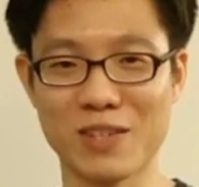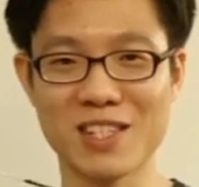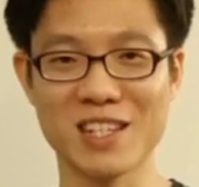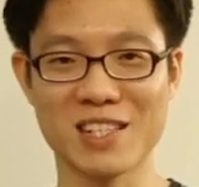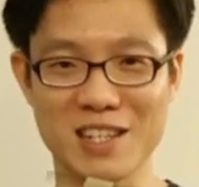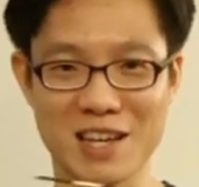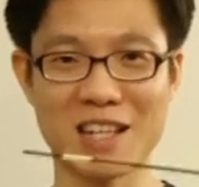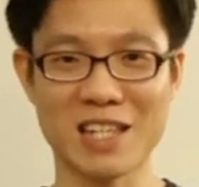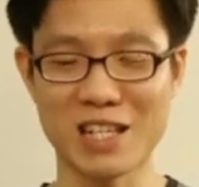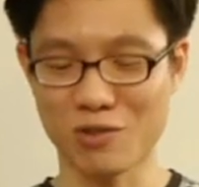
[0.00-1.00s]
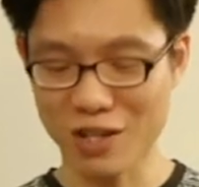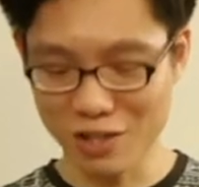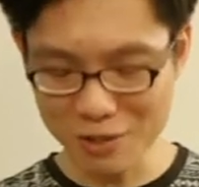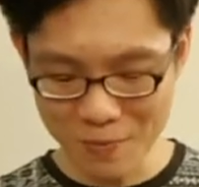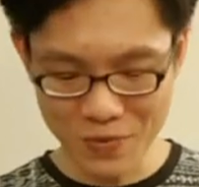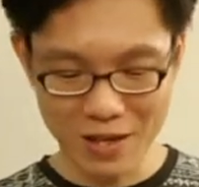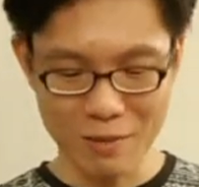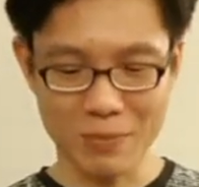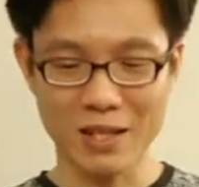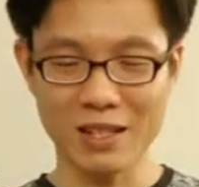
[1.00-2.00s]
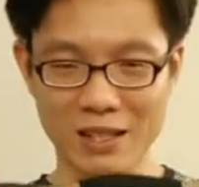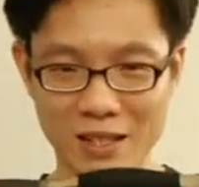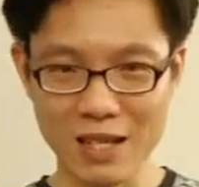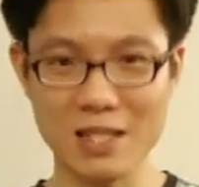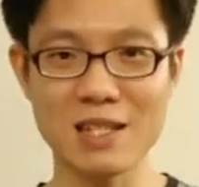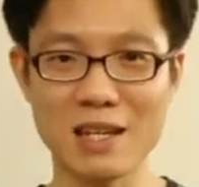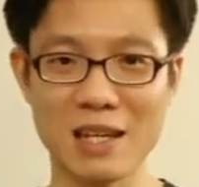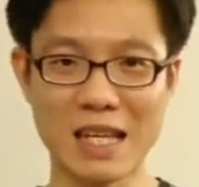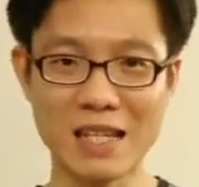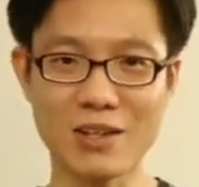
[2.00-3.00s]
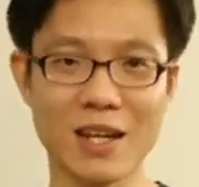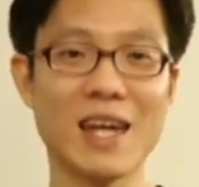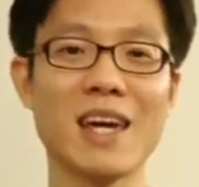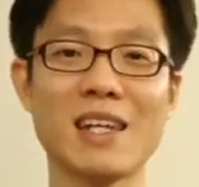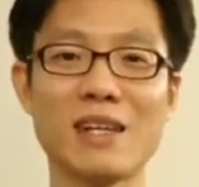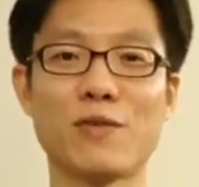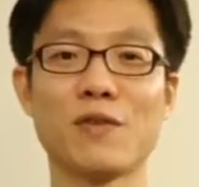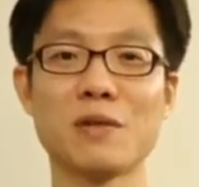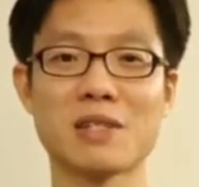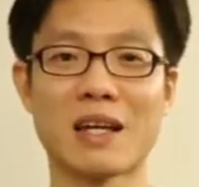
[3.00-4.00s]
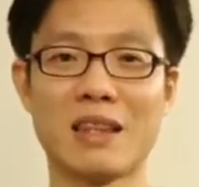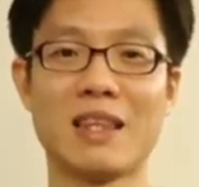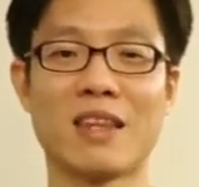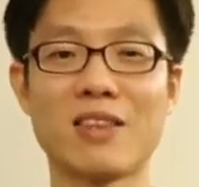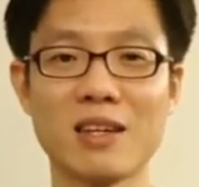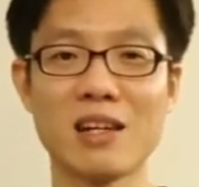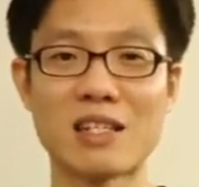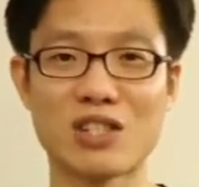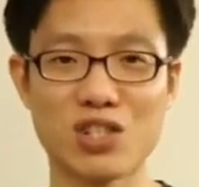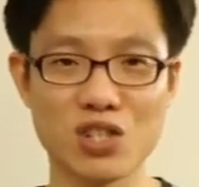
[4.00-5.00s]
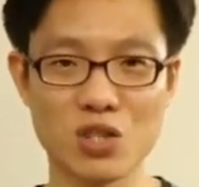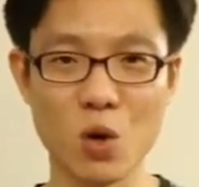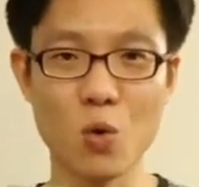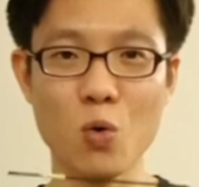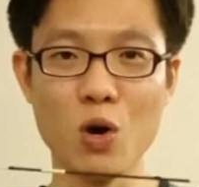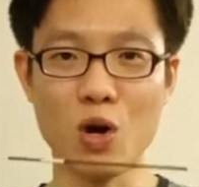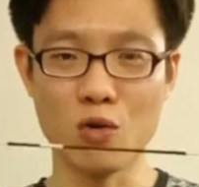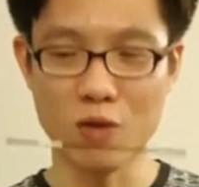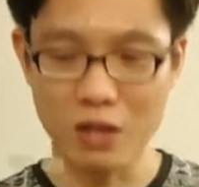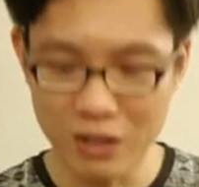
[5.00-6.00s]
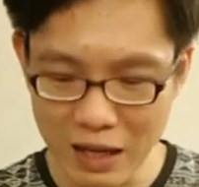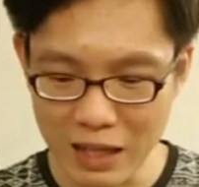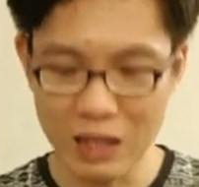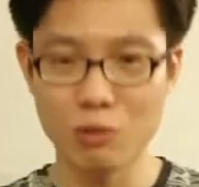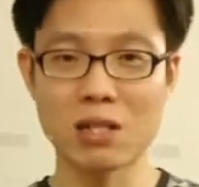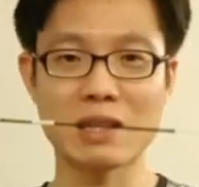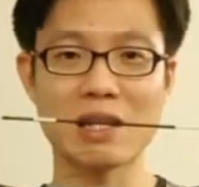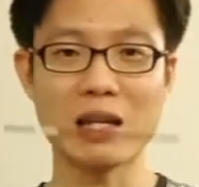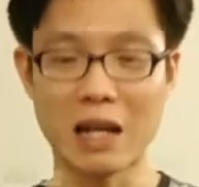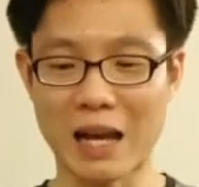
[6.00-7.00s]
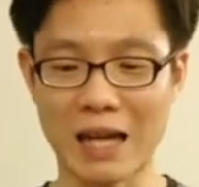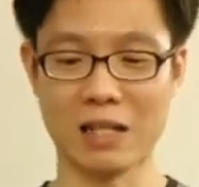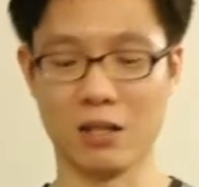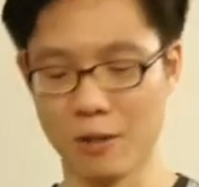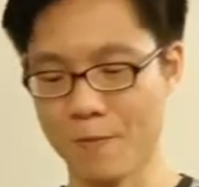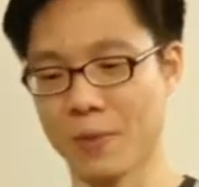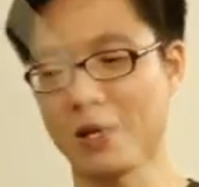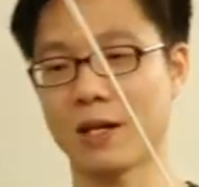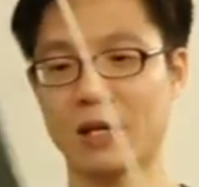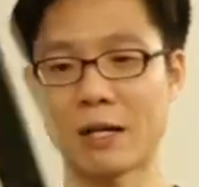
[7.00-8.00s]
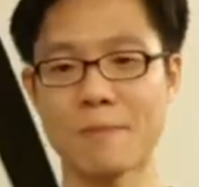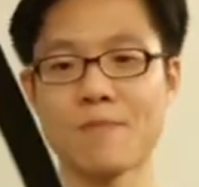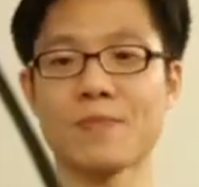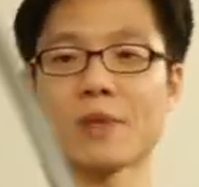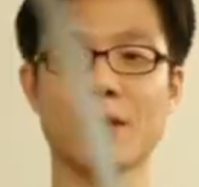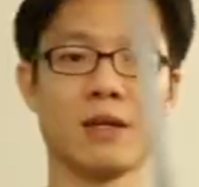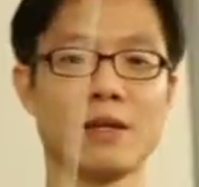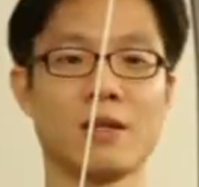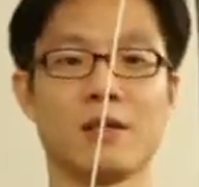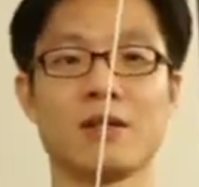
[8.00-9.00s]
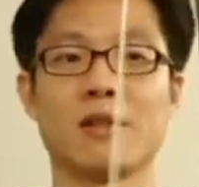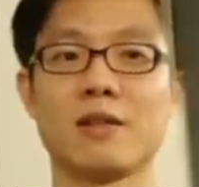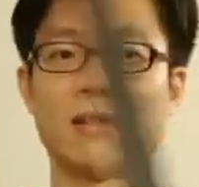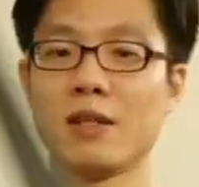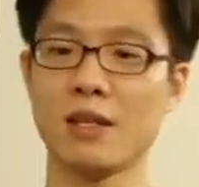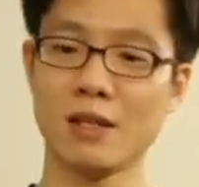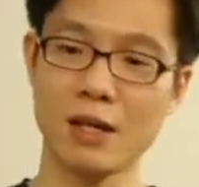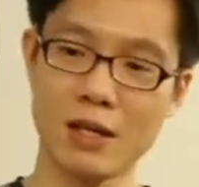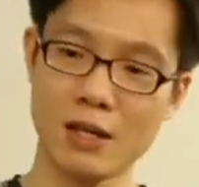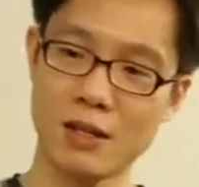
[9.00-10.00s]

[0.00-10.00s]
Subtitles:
This is just an exaggeration. But yes, in your hand, it feels like nothing. It is so ridiculously light. The